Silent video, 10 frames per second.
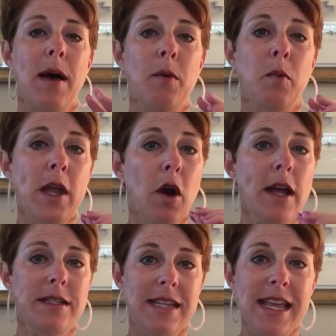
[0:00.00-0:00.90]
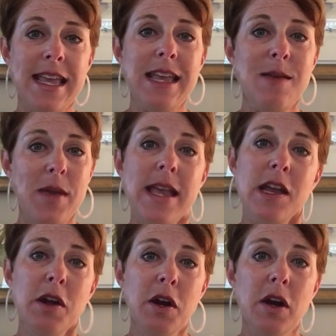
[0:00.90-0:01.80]
We are a team
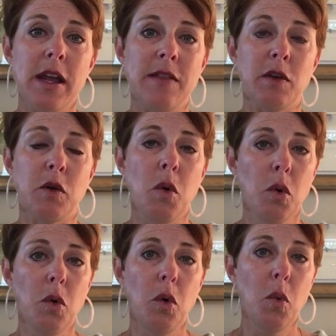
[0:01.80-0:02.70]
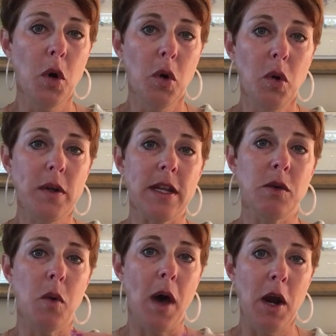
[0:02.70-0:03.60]
here in the choral world and
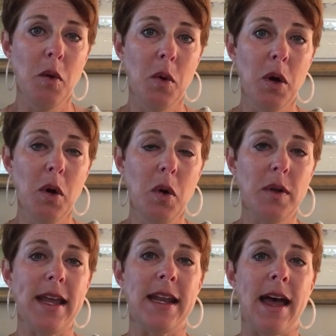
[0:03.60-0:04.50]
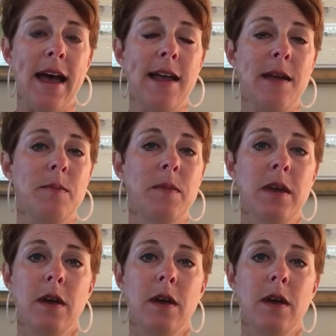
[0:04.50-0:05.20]
choir world, and I am